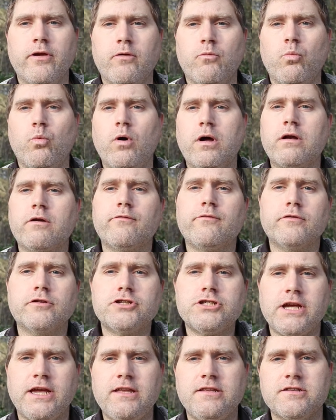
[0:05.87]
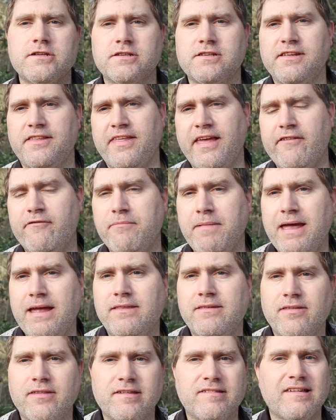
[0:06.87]
the wonderful changes that they've
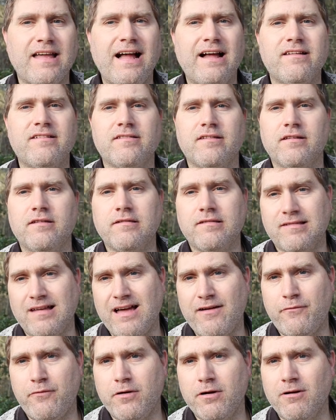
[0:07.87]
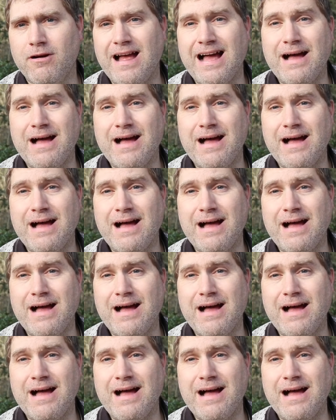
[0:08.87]
made to this excellent software